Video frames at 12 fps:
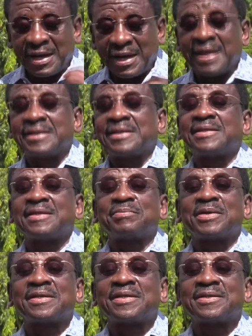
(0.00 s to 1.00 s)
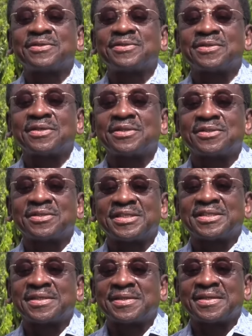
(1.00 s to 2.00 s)
an independent ju
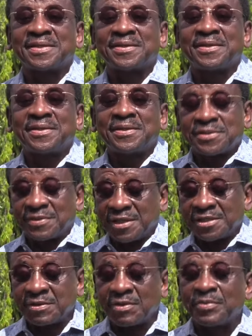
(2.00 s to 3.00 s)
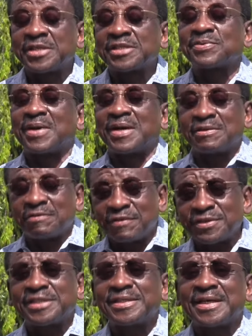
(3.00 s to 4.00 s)
judiciary. So these comments were
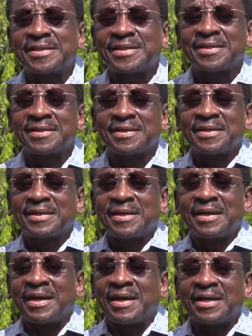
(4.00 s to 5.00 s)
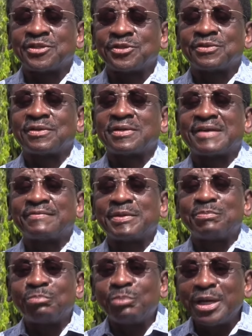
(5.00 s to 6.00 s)
unfortunate and should not have
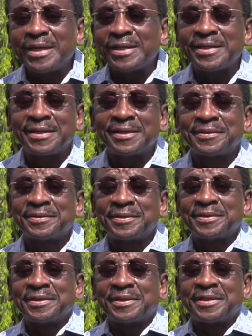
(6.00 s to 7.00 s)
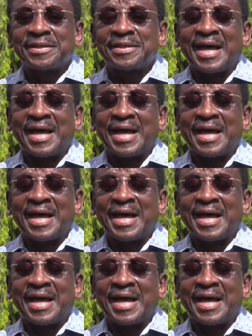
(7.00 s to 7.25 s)
been made. It